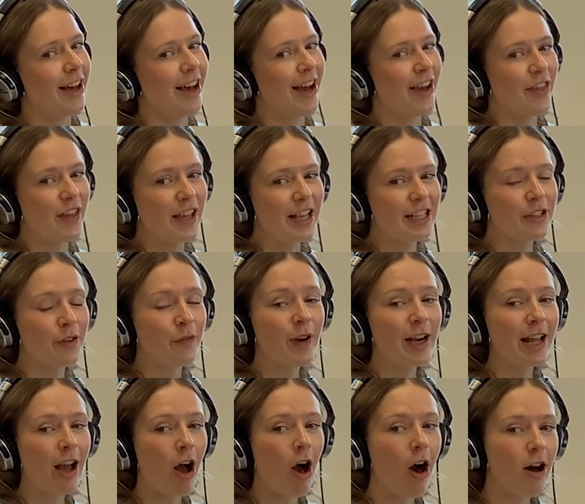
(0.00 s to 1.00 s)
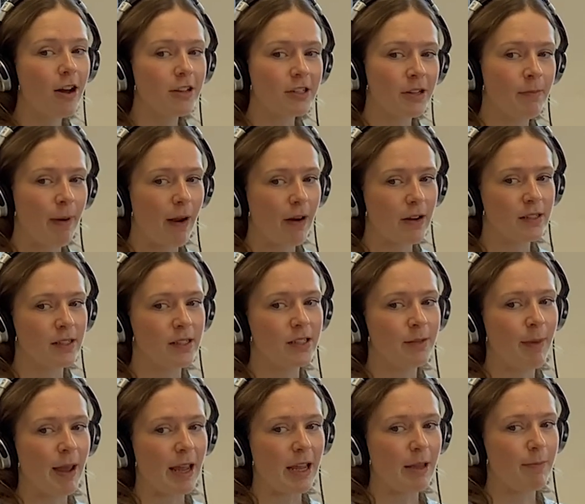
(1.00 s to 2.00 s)
I think it's a really hard comparison
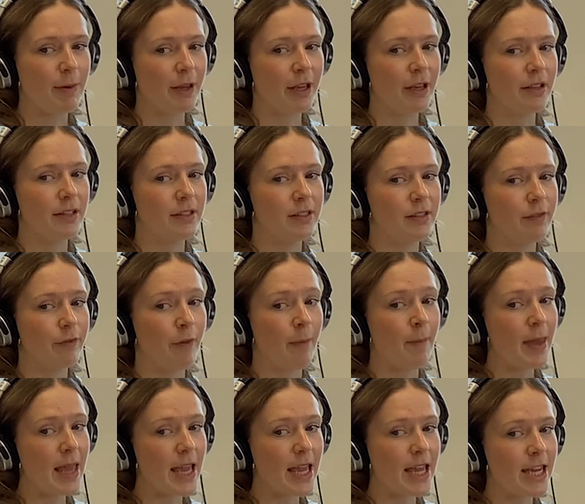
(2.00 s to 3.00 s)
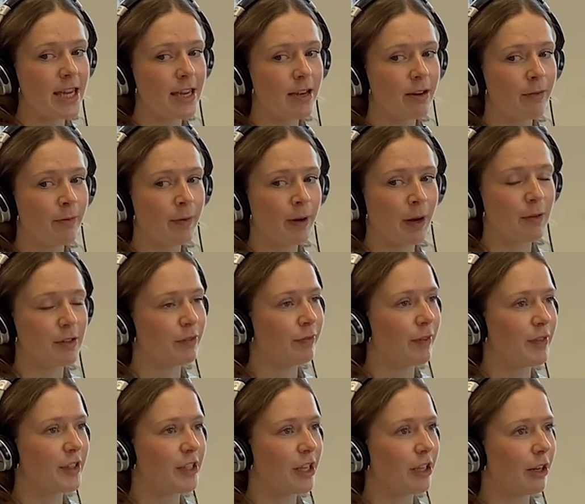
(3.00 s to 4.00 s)
to make because for me, when I was at
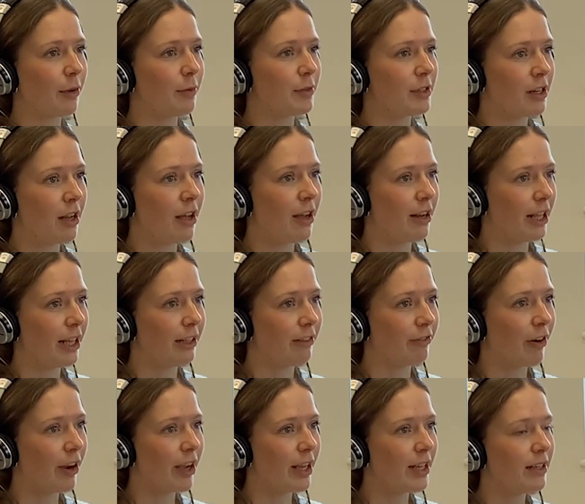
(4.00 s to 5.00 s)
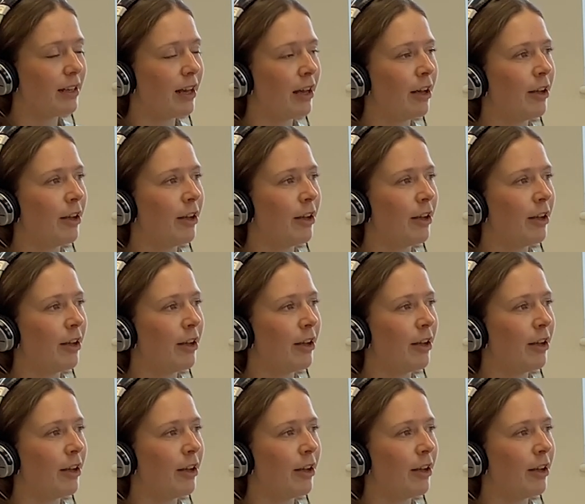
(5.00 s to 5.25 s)
Riverside, I was learning, right?